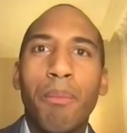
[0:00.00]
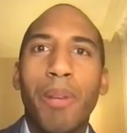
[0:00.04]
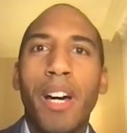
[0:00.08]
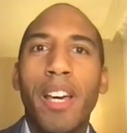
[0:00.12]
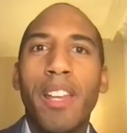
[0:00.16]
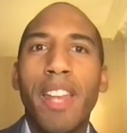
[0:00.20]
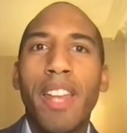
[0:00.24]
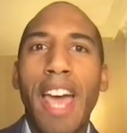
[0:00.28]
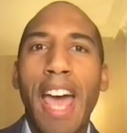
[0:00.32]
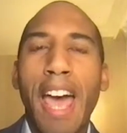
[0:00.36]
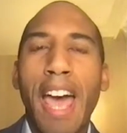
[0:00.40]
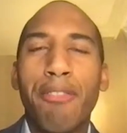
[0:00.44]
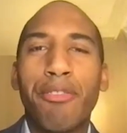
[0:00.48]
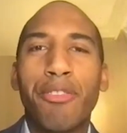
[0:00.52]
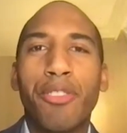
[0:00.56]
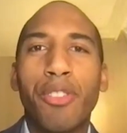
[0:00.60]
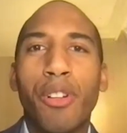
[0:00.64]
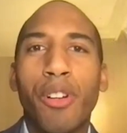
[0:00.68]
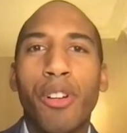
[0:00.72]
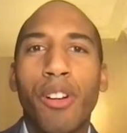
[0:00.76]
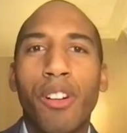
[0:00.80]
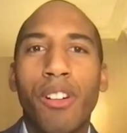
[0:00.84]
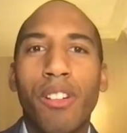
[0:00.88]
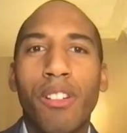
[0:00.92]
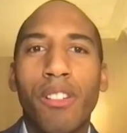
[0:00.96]
But
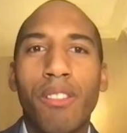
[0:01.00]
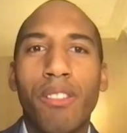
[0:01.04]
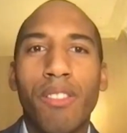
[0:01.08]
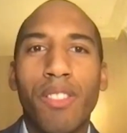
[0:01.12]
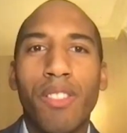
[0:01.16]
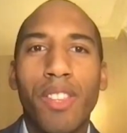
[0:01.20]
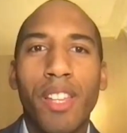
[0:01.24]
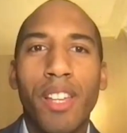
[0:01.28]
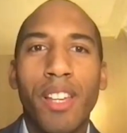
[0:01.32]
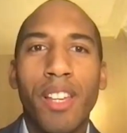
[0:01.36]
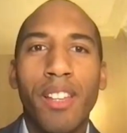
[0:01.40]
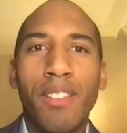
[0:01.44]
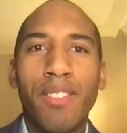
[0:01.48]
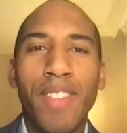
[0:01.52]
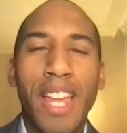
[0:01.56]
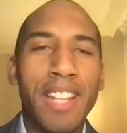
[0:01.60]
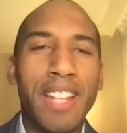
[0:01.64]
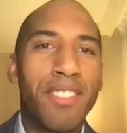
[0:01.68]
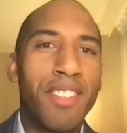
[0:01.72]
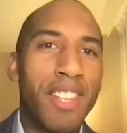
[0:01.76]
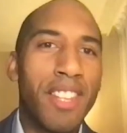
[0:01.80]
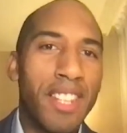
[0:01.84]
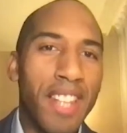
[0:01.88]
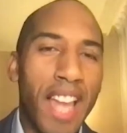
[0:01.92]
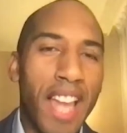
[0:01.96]
after the
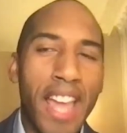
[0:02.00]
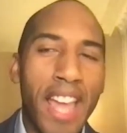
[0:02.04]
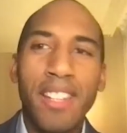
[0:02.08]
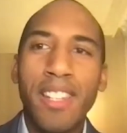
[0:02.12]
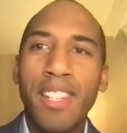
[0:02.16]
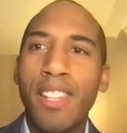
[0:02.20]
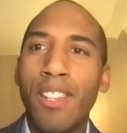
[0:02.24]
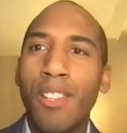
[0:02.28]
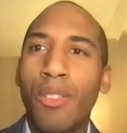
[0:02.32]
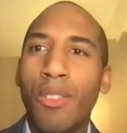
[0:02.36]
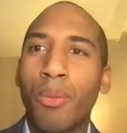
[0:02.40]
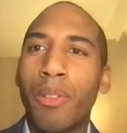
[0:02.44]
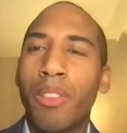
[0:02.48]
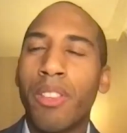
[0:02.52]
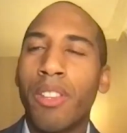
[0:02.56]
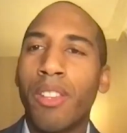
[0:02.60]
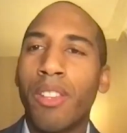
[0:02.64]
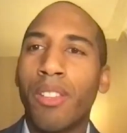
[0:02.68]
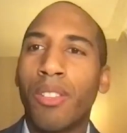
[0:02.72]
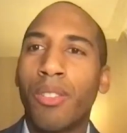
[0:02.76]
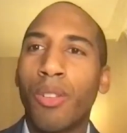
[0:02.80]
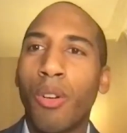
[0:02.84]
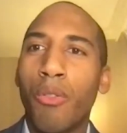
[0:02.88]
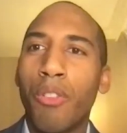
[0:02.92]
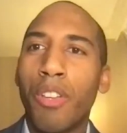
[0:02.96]
1990s, when
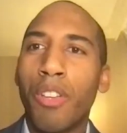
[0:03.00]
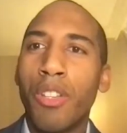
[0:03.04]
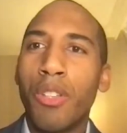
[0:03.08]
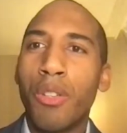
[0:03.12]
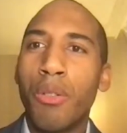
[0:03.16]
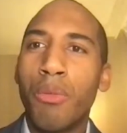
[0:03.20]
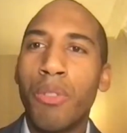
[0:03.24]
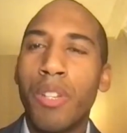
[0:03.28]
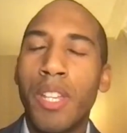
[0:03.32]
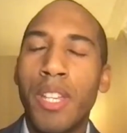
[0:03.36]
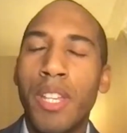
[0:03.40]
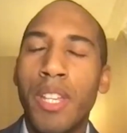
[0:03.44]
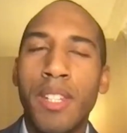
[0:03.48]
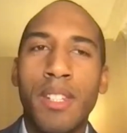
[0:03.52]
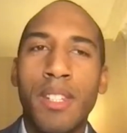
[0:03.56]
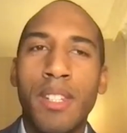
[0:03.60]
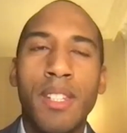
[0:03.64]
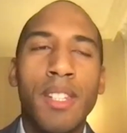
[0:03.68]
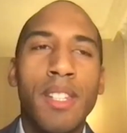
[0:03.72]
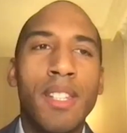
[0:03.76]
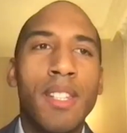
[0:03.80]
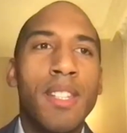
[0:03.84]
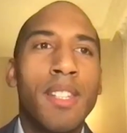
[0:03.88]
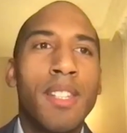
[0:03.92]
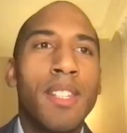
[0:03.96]
the Soviet
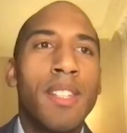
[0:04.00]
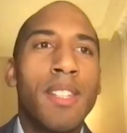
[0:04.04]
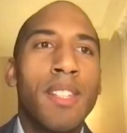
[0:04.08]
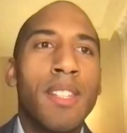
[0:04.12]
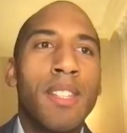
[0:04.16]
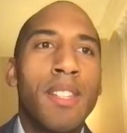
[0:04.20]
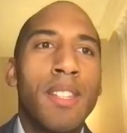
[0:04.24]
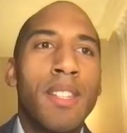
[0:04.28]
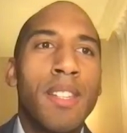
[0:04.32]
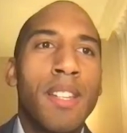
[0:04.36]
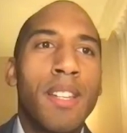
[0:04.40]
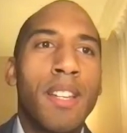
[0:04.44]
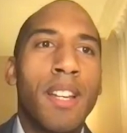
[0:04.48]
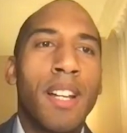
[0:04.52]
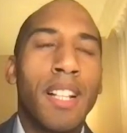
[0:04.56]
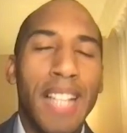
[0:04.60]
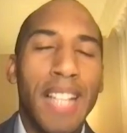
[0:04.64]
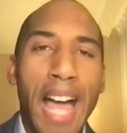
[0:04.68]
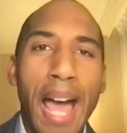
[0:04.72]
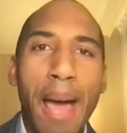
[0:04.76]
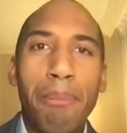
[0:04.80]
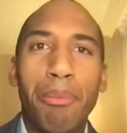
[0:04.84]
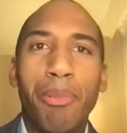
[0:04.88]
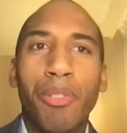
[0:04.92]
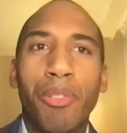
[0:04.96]
Union
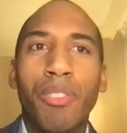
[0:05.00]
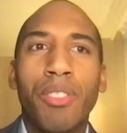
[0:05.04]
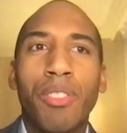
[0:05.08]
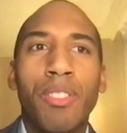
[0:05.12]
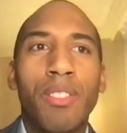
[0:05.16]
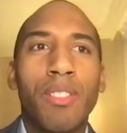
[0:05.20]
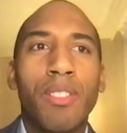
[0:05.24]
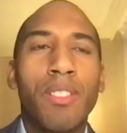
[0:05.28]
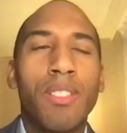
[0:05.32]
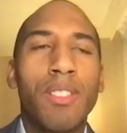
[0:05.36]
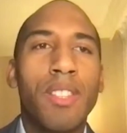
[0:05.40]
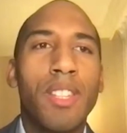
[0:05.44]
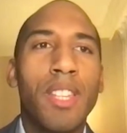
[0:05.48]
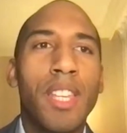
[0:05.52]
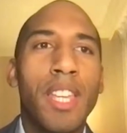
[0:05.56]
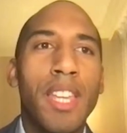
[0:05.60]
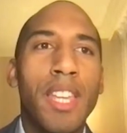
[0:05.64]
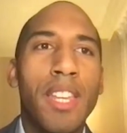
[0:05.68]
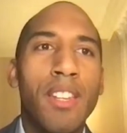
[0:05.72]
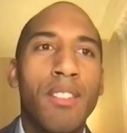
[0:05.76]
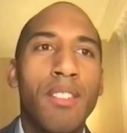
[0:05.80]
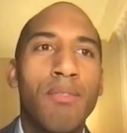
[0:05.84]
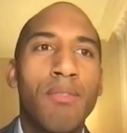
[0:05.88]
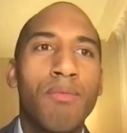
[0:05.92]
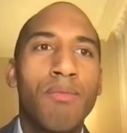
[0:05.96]
collapsed,
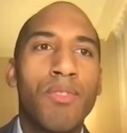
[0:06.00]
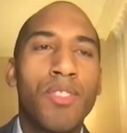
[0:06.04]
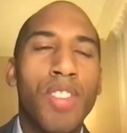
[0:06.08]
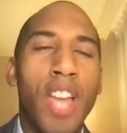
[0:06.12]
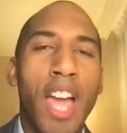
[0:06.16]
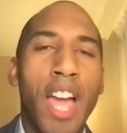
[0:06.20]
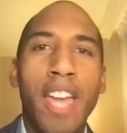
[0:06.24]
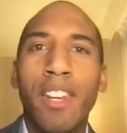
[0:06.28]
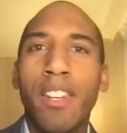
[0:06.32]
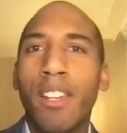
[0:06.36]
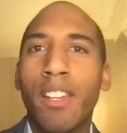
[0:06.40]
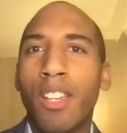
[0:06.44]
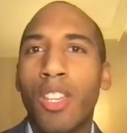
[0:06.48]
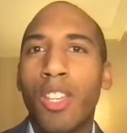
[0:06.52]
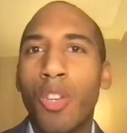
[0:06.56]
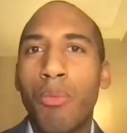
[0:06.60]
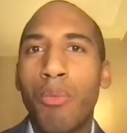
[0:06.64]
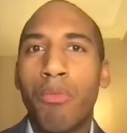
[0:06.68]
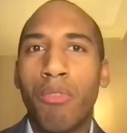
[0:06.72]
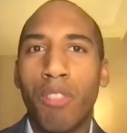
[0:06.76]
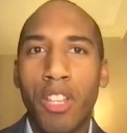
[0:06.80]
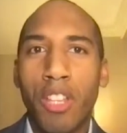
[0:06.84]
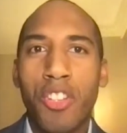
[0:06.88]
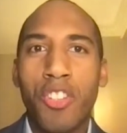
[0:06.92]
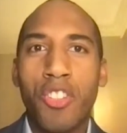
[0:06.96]
the China
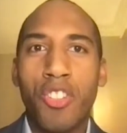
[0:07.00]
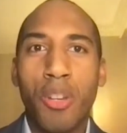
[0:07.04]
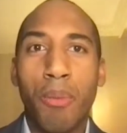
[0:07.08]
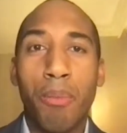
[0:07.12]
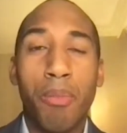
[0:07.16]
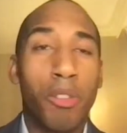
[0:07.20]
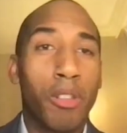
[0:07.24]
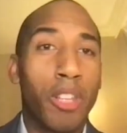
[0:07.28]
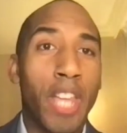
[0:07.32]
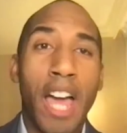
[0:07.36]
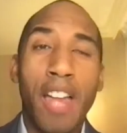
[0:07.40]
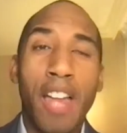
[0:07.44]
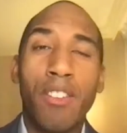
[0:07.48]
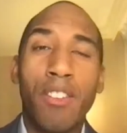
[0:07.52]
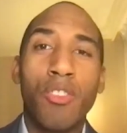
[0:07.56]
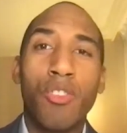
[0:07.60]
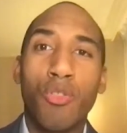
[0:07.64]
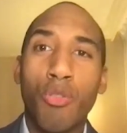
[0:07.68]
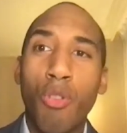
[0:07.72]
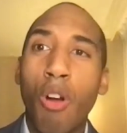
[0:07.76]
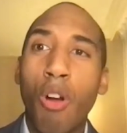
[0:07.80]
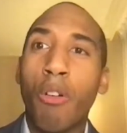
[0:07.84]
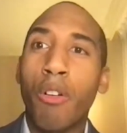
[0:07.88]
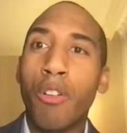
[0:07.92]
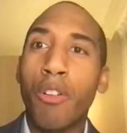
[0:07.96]
Cuban relationship has gotten
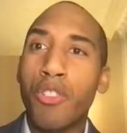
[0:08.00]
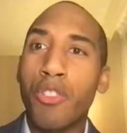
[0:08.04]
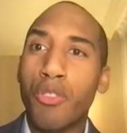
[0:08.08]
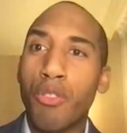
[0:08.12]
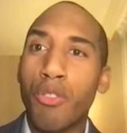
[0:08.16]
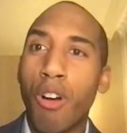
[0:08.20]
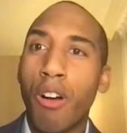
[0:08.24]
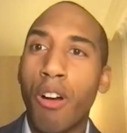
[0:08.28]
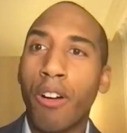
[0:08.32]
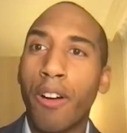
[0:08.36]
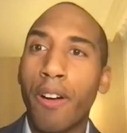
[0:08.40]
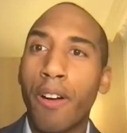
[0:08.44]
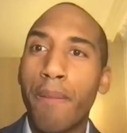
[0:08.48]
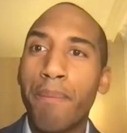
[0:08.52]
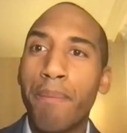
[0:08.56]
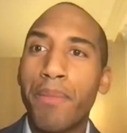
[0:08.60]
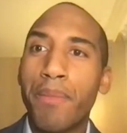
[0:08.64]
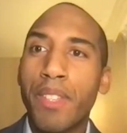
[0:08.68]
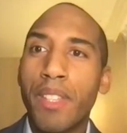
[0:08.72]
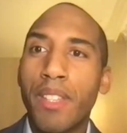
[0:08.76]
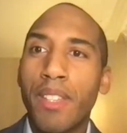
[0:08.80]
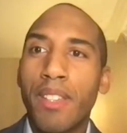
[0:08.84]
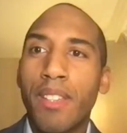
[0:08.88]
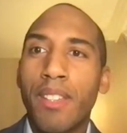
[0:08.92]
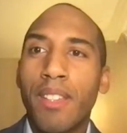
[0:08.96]
stronger and stronger
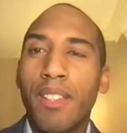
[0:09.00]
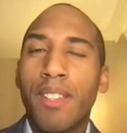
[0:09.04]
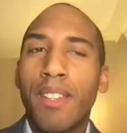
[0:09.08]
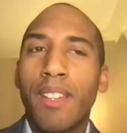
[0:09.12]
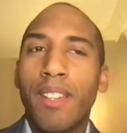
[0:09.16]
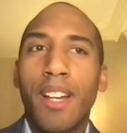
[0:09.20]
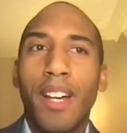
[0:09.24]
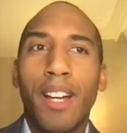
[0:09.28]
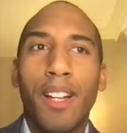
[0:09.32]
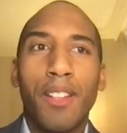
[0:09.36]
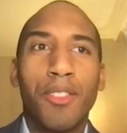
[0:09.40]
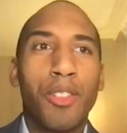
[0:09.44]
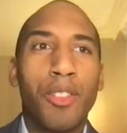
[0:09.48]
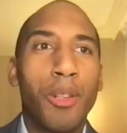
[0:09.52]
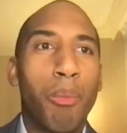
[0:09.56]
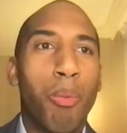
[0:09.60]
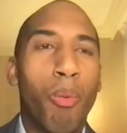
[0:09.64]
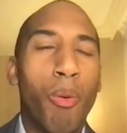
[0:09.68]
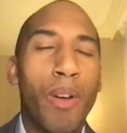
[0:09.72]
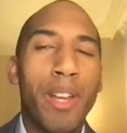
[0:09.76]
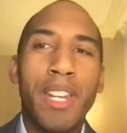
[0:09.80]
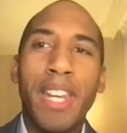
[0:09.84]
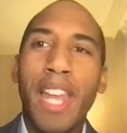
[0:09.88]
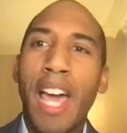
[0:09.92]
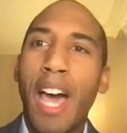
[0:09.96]
uh, to the
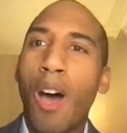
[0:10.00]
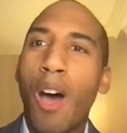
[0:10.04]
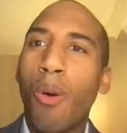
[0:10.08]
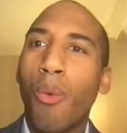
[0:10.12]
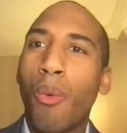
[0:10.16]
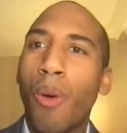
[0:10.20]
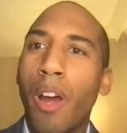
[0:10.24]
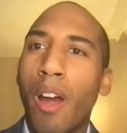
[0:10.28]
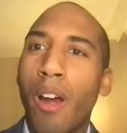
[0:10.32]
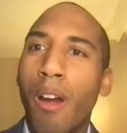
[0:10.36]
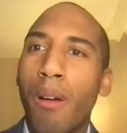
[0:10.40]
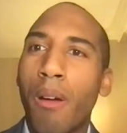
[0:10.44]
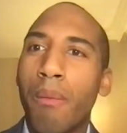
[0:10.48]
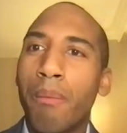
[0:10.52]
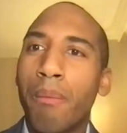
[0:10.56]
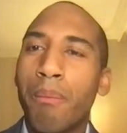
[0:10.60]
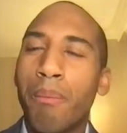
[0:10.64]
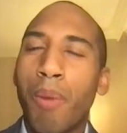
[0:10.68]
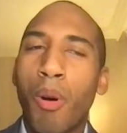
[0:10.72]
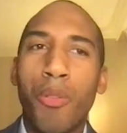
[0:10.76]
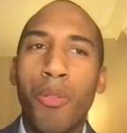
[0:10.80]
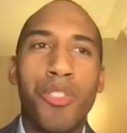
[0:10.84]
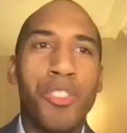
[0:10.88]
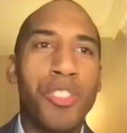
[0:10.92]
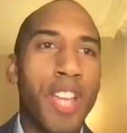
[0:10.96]
point now where
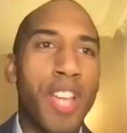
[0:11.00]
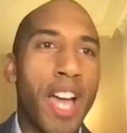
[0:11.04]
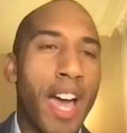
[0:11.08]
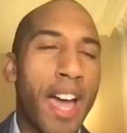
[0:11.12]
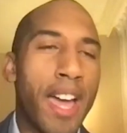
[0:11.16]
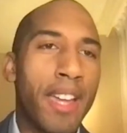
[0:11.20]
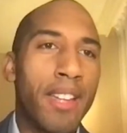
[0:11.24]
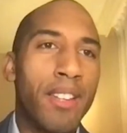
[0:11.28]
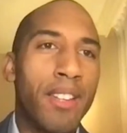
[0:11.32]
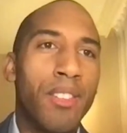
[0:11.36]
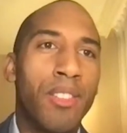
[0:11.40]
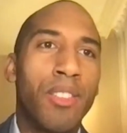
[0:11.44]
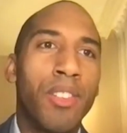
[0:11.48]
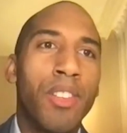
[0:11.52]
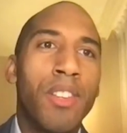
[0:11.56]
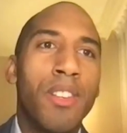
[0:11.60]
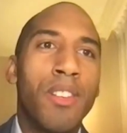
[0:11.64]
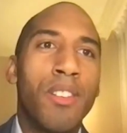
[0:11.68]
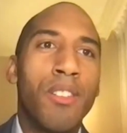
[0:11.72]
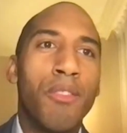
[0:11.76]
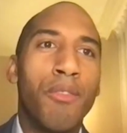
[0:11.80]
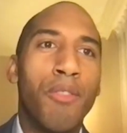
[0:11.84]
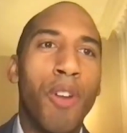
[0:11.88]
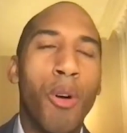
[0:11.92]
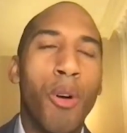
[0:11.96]
both sides
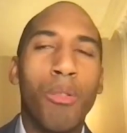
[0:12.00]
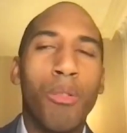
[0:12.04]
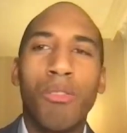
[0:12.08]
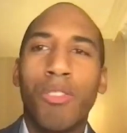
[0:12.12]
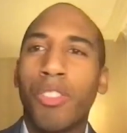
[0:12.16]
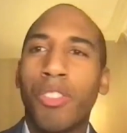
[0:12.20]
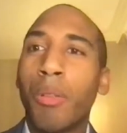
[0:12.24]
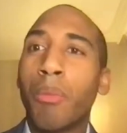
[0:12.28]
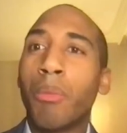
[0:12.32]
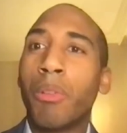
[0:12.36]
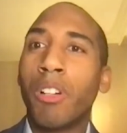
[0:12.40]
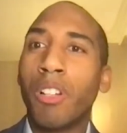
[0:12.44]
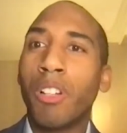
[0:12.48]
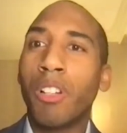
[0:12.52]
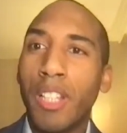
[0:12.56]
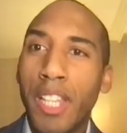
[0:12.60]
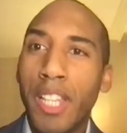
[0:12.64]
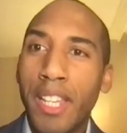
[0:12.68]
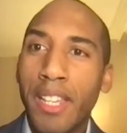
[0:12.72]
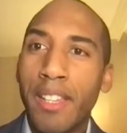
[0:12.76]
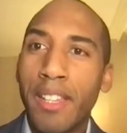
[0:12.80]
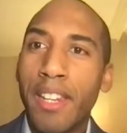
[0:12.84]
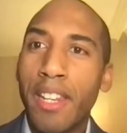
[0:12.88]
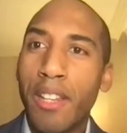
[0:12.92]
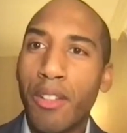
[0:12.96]
vote
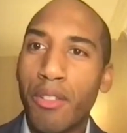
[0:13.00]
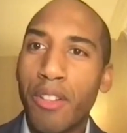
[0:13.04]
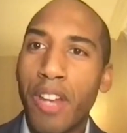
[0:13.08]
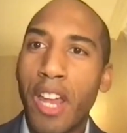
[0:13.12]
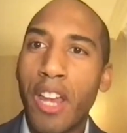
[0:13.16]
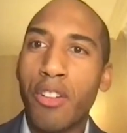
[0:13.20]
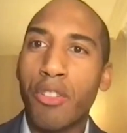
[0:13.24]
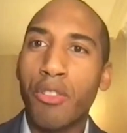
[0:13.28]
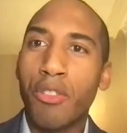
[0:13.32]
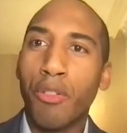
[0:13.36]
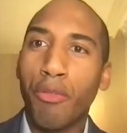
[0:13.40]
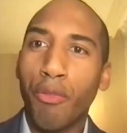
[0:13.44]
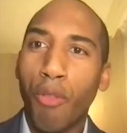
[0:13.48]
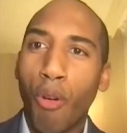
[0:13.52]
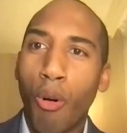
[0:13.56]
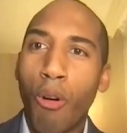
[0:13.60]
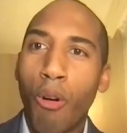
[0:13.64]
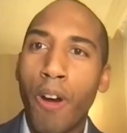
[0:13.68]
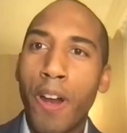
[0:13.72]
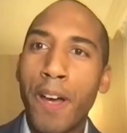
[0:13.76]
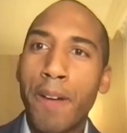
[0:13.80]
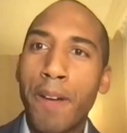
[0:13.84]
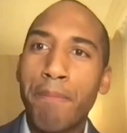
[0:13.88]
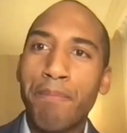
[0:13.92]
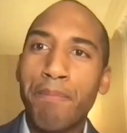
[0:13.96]
similarly in international
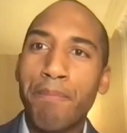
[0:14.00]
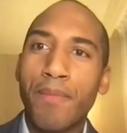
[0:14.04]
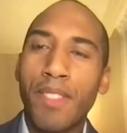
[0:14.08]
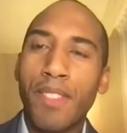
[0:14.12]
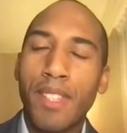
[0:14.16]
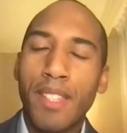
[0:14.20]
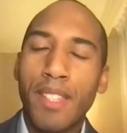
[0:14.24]
fora.